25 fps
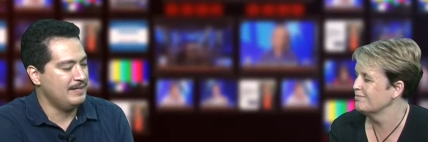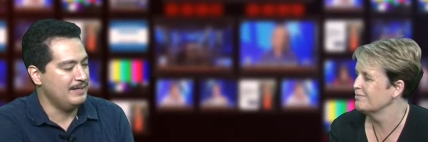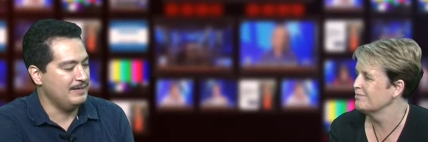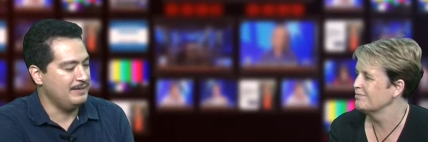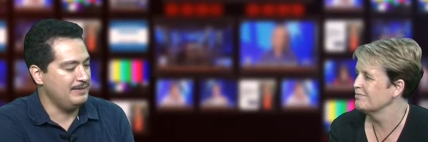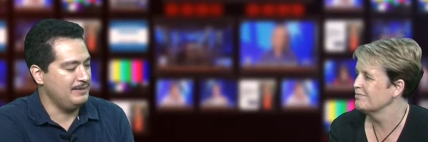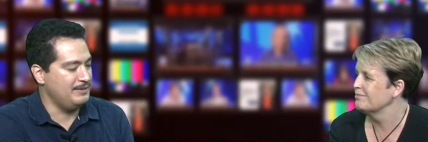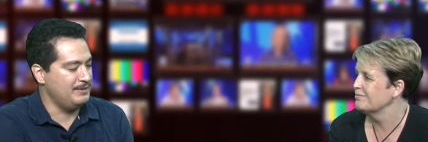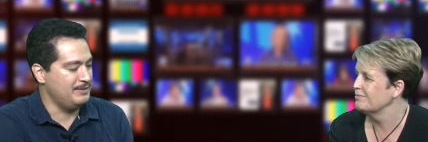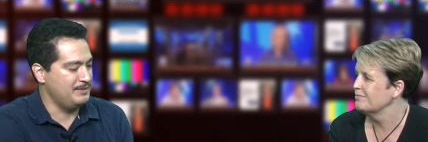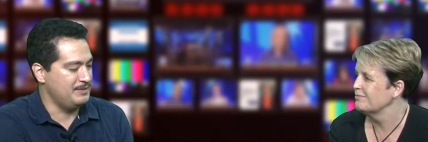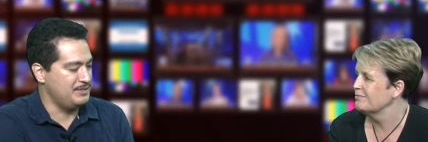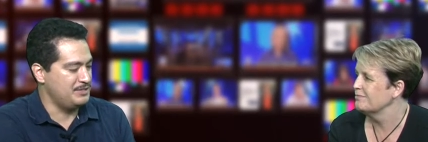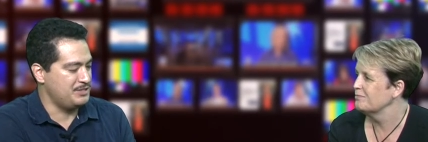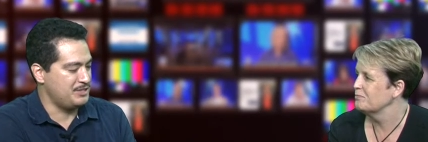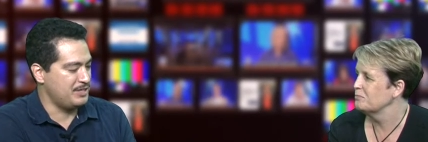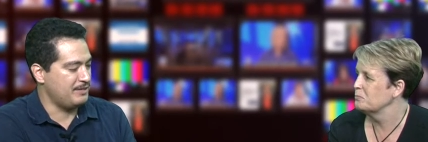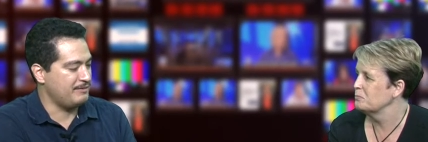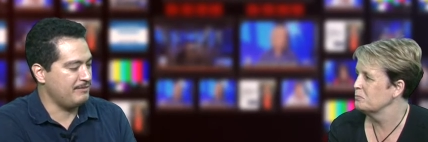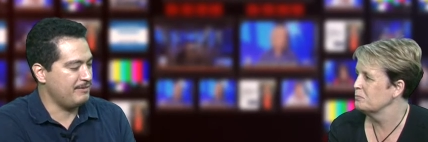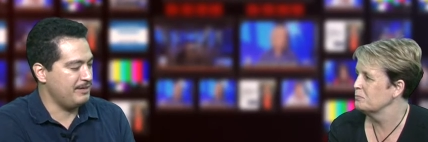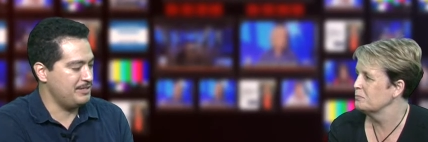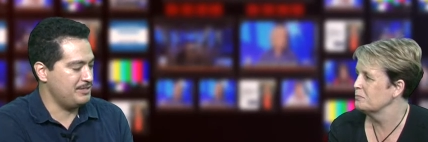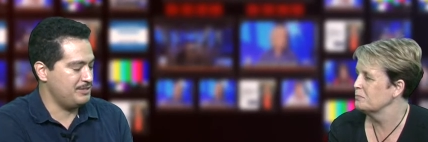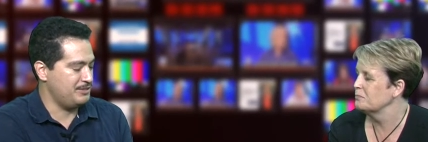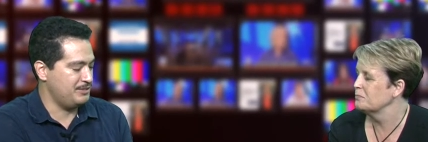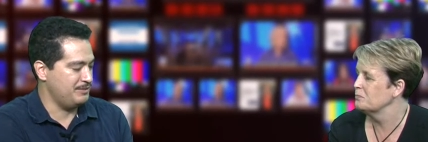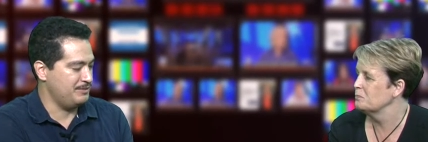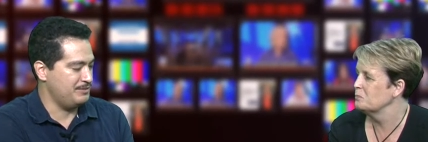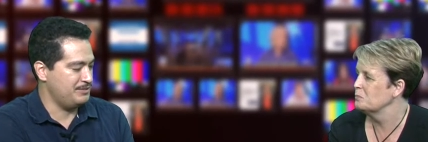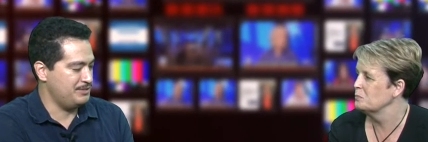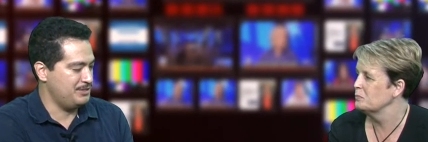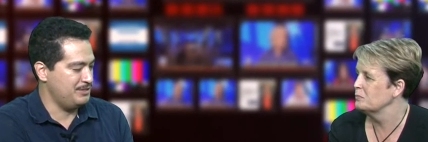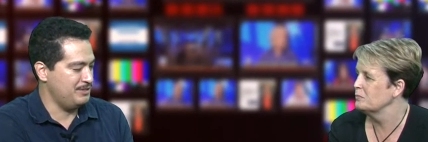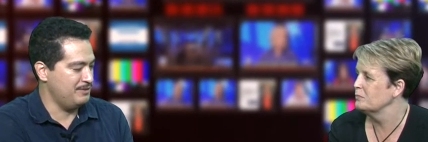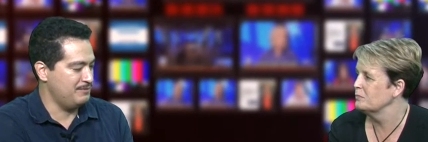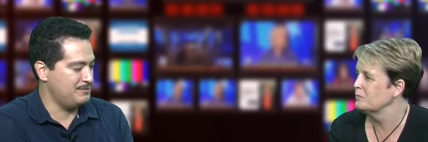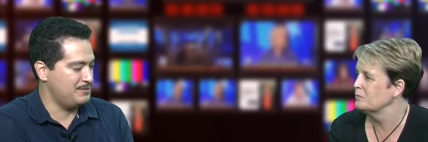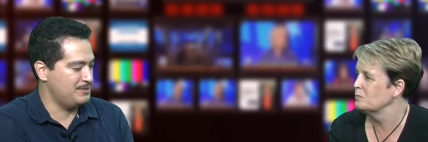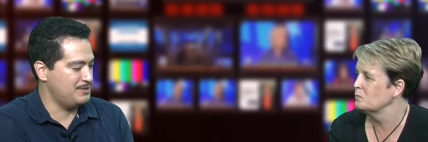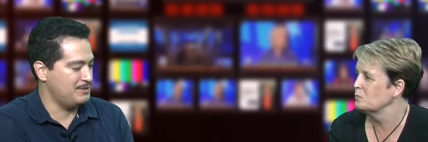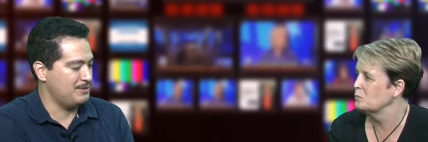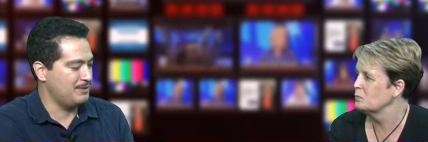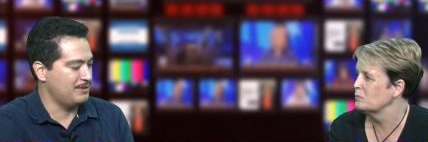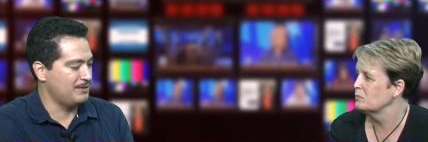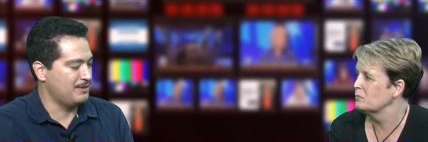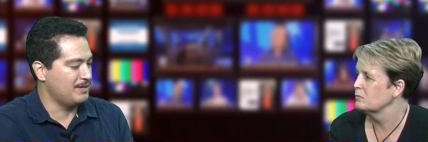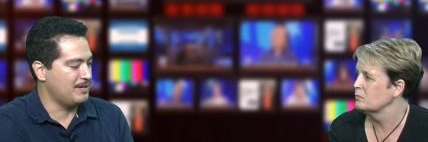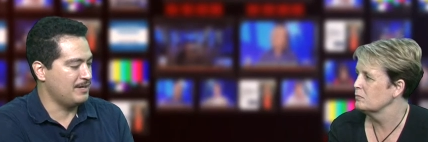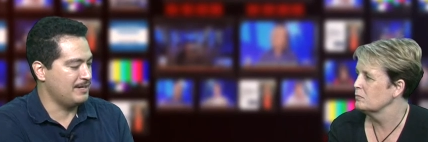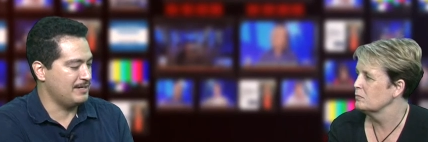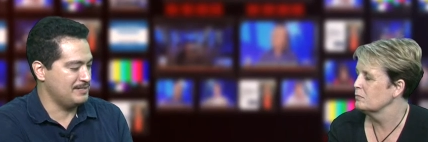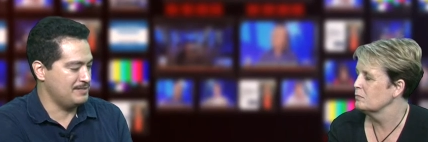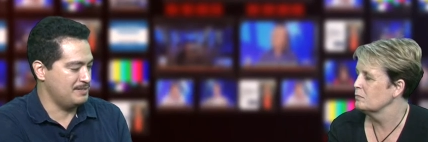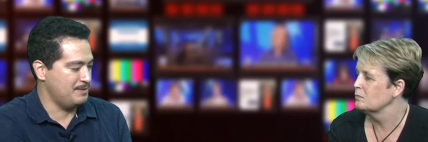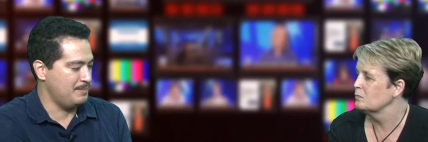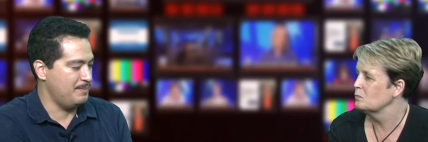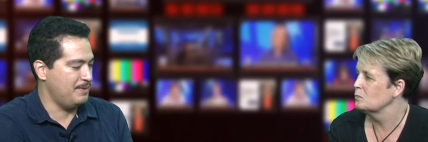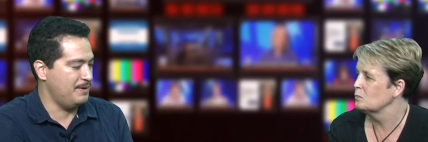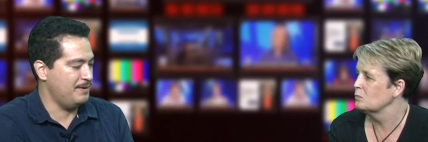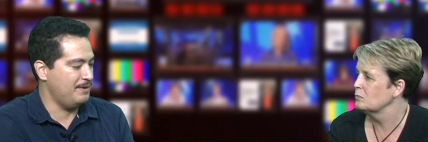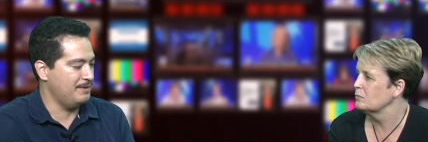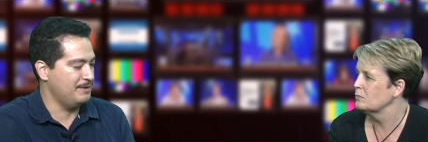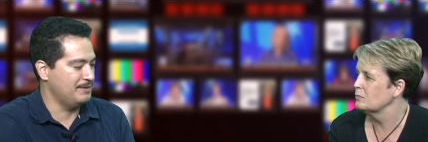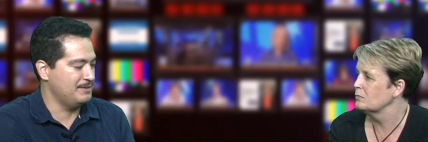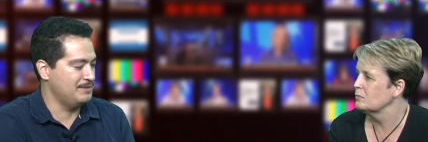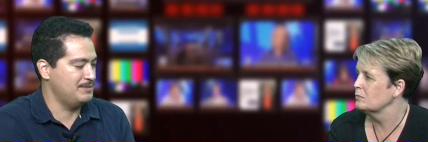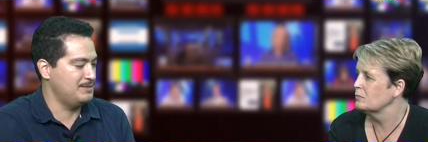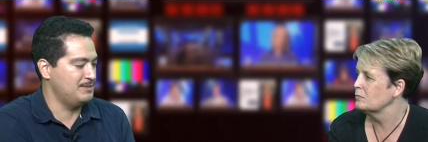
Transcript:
Speaker 1: you know, the generational shifts are not as apparent.